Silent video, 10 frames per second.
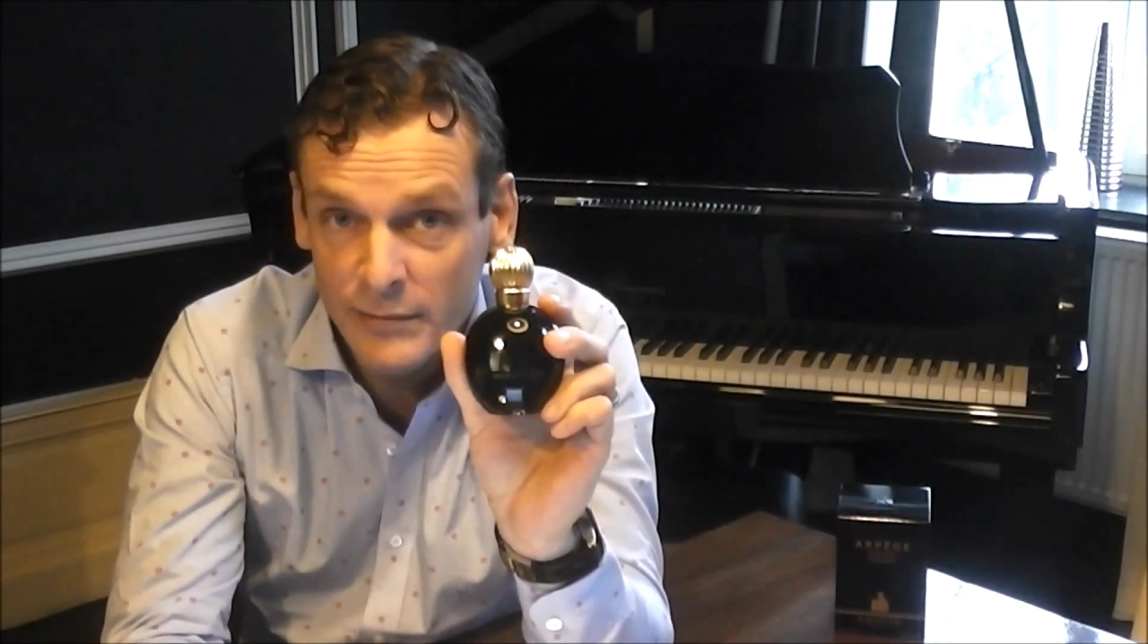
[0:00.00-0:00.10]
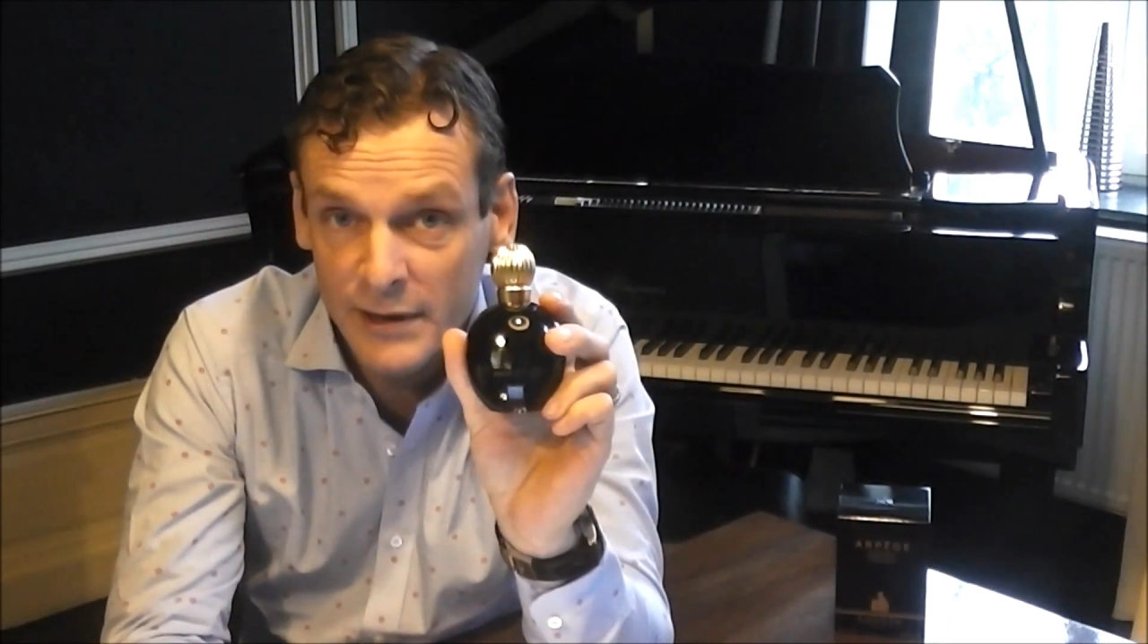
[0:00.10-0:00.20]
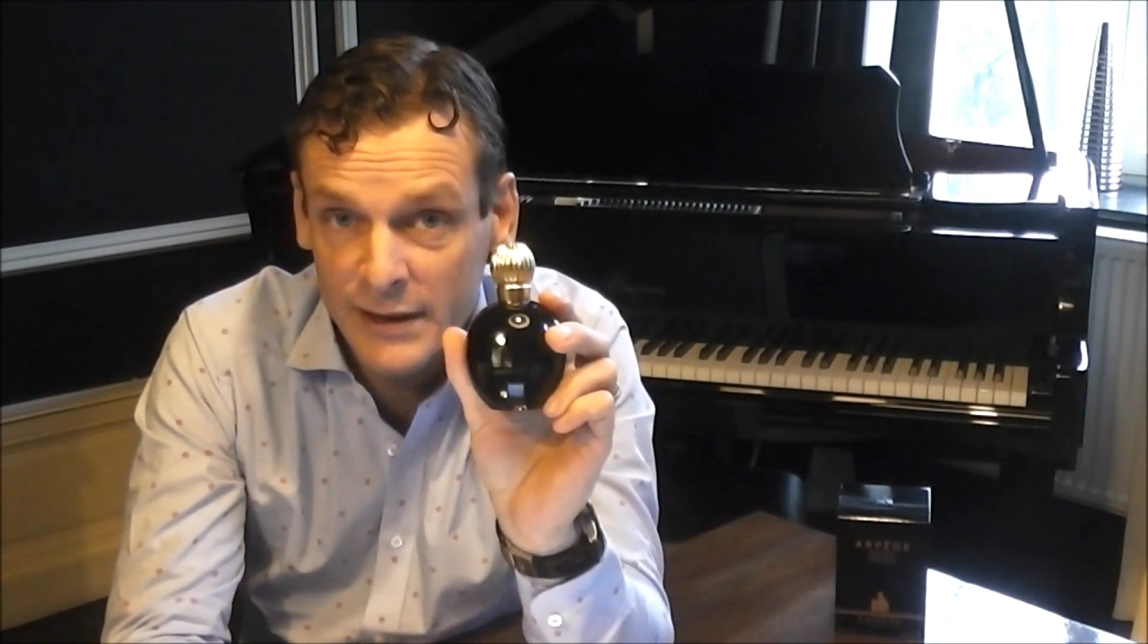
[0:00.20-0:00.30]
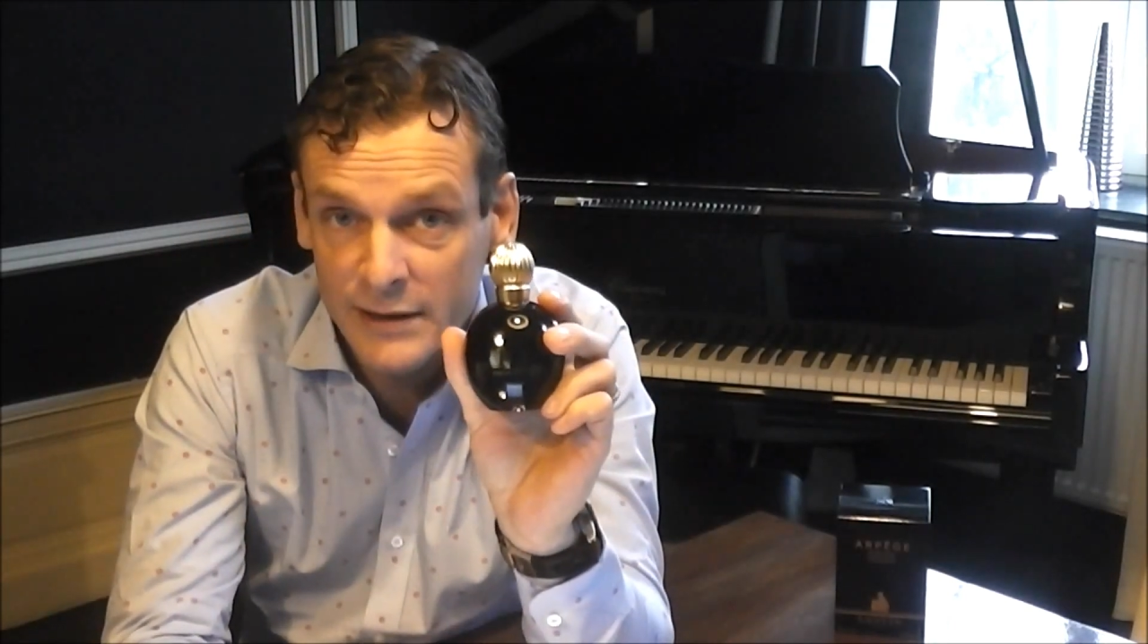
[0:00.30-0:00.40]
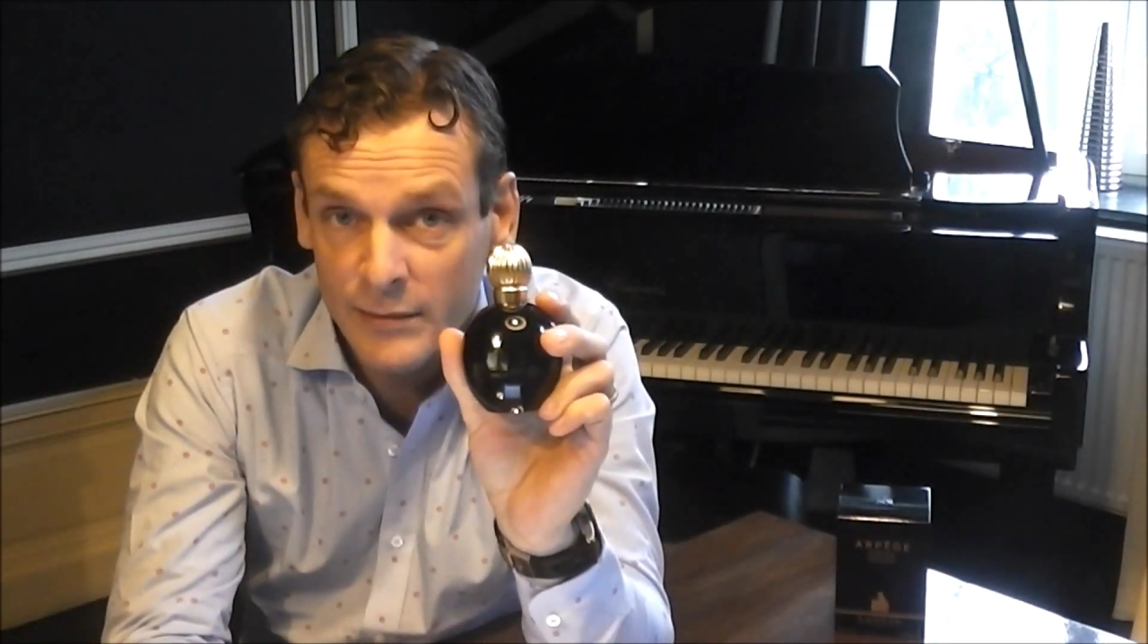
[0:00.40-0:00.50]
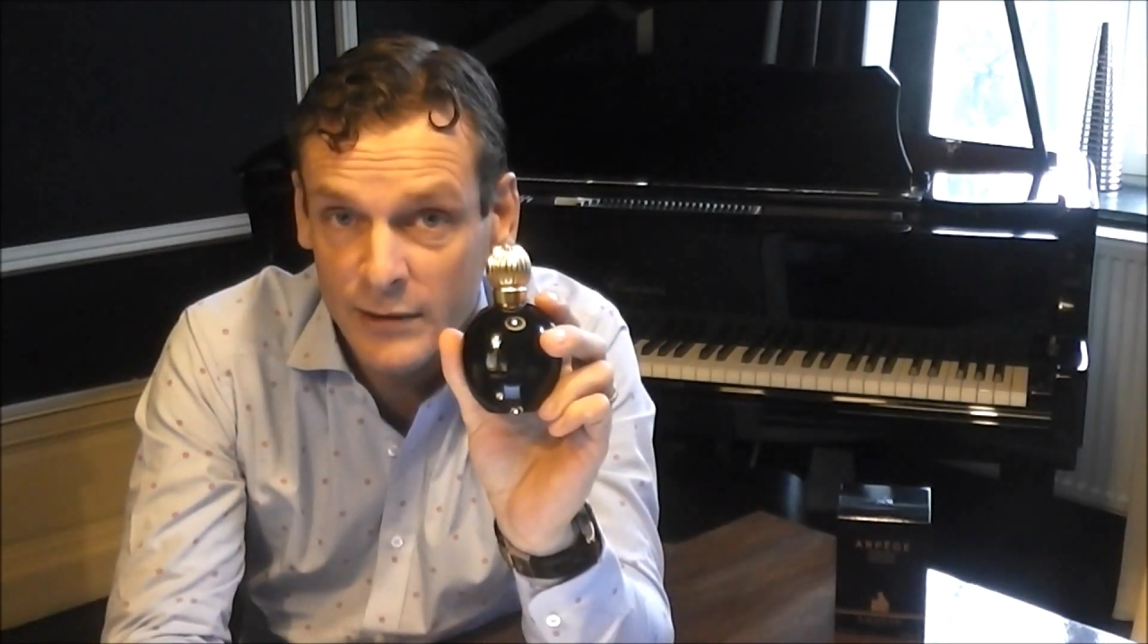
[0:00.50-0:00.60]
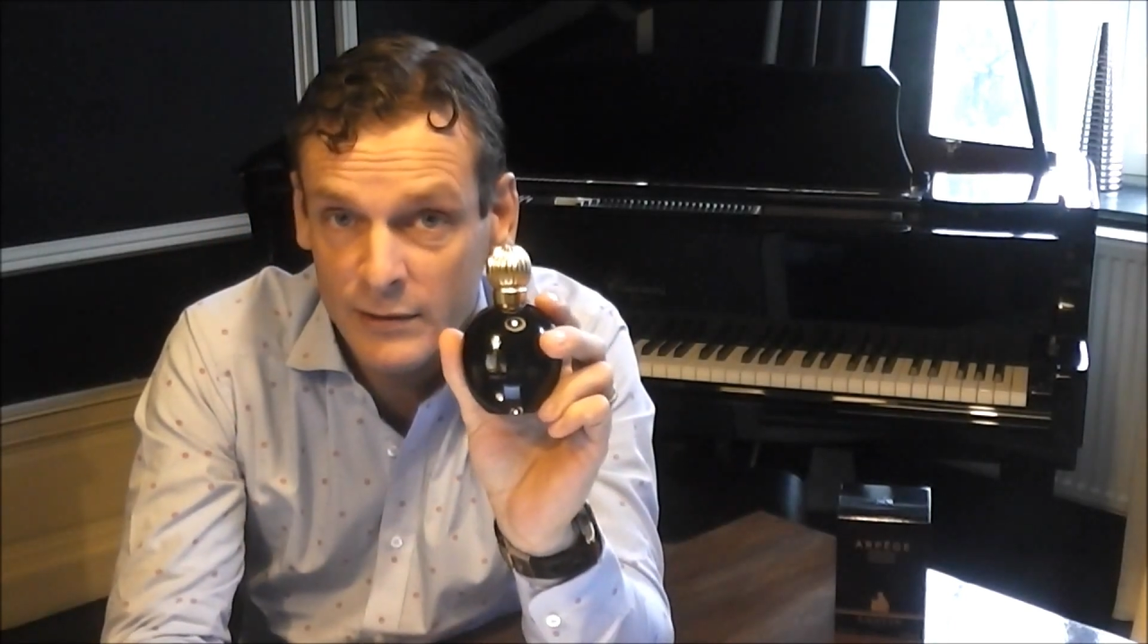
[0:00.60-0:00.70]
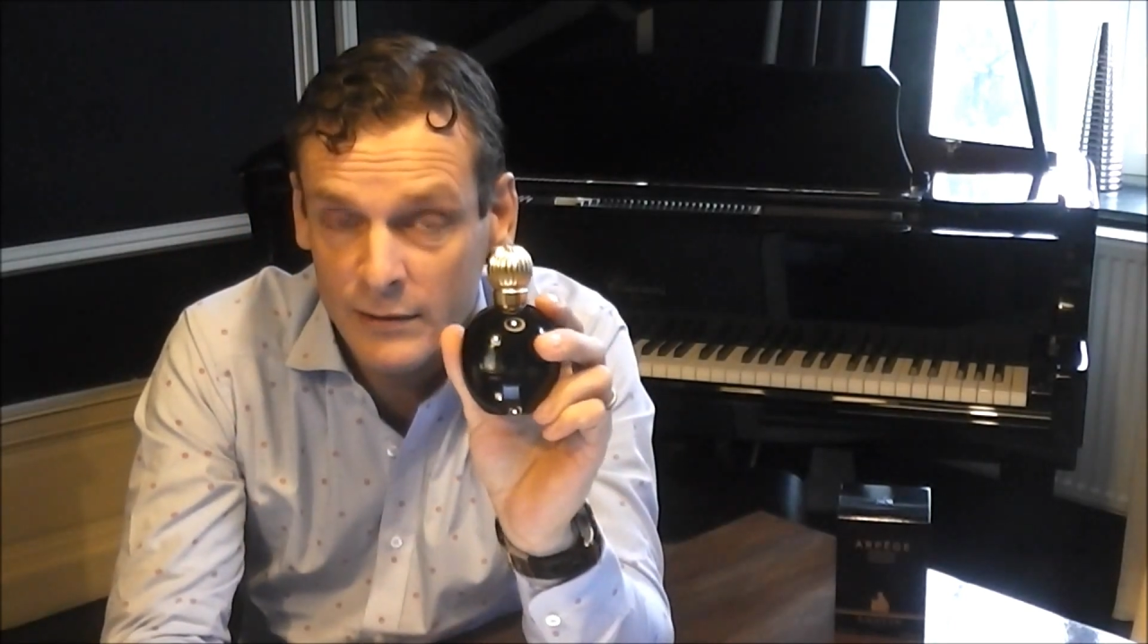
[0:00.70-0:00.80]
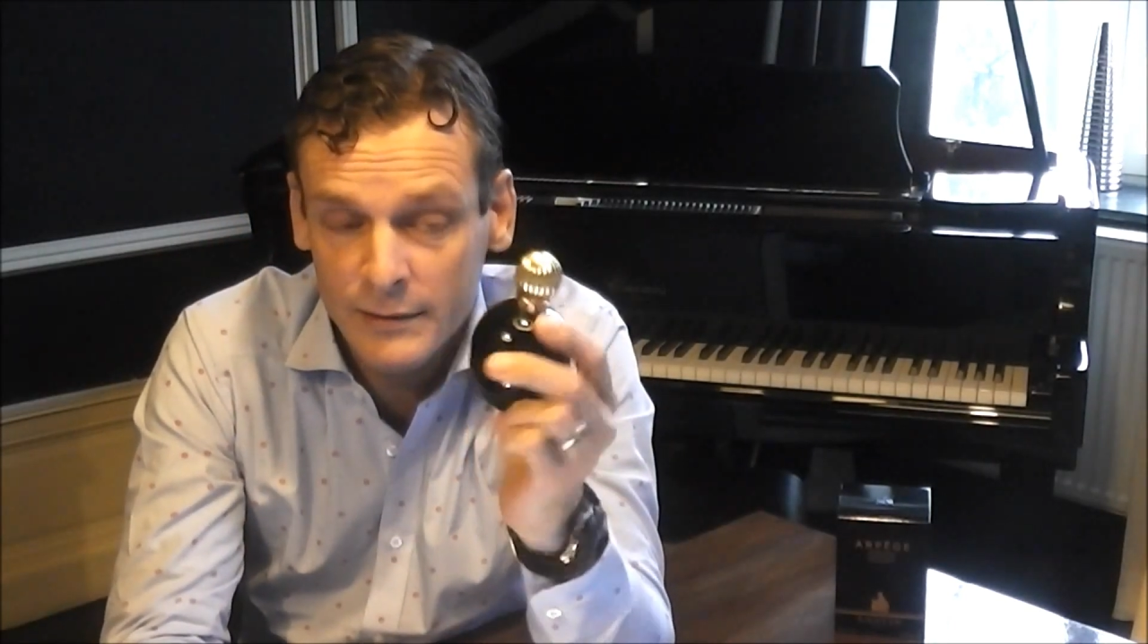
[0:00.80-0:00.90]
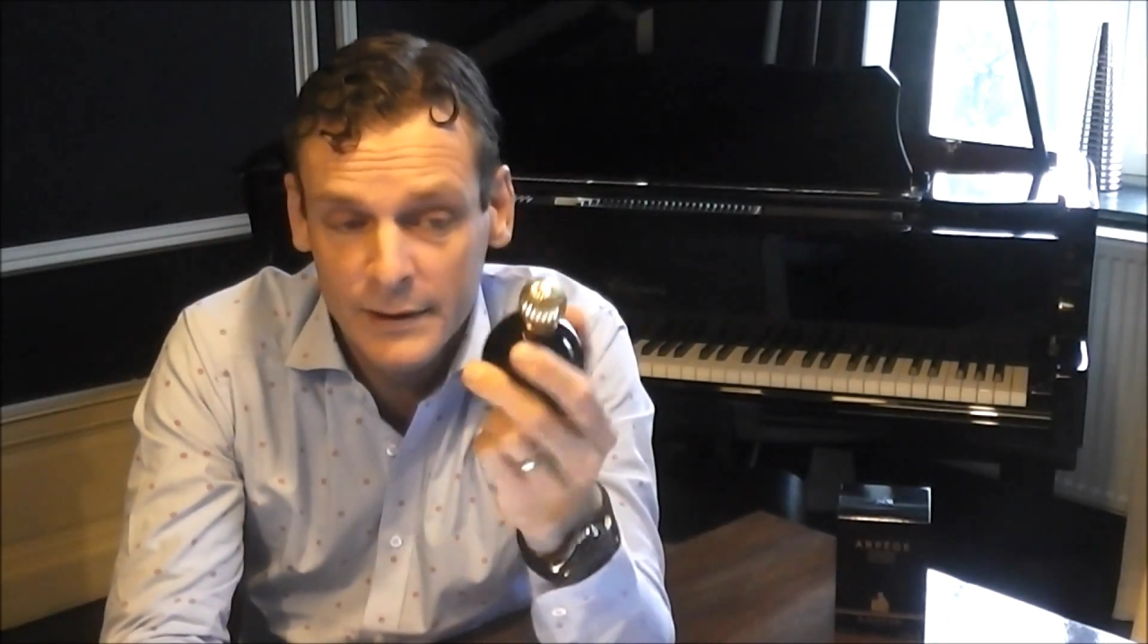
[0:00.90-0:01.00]
milliliter
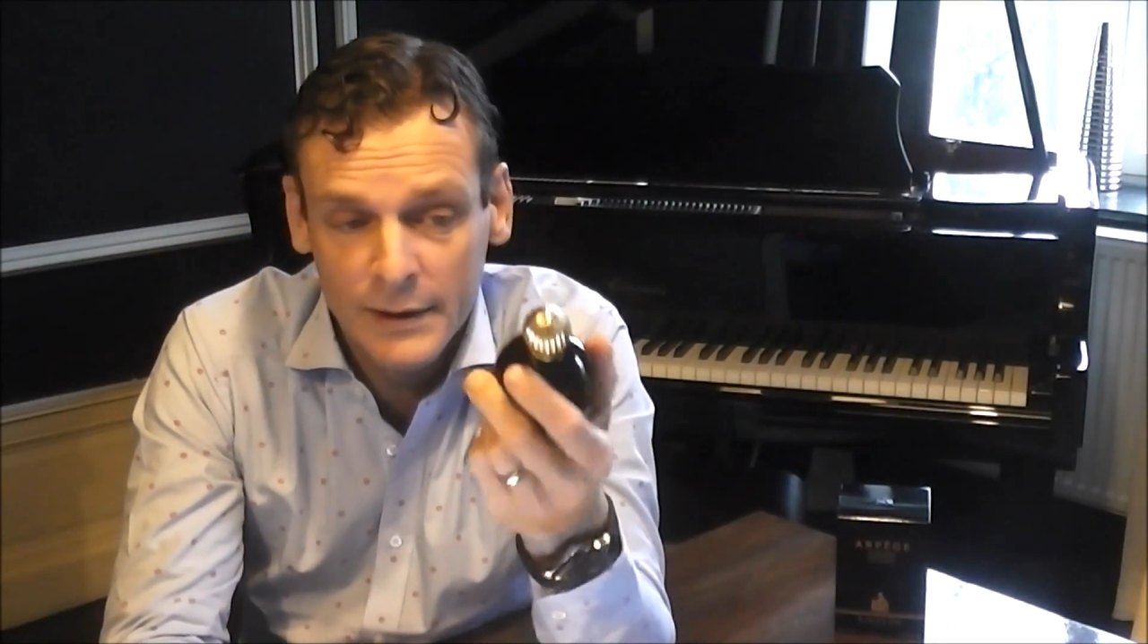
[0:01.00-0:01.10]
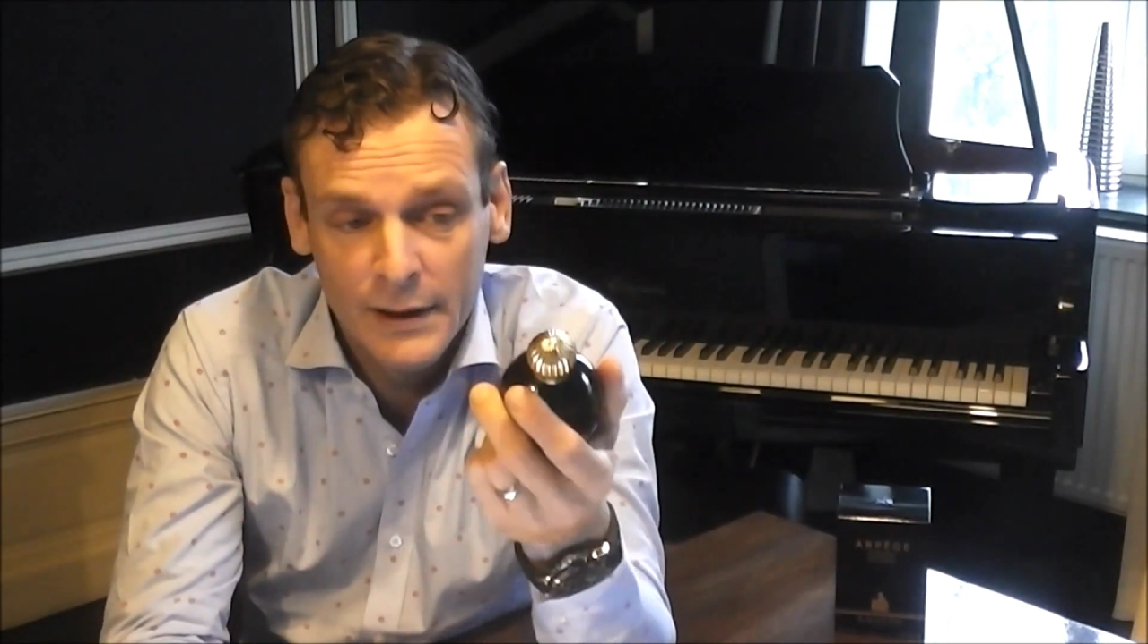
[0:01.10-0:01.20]
bottle.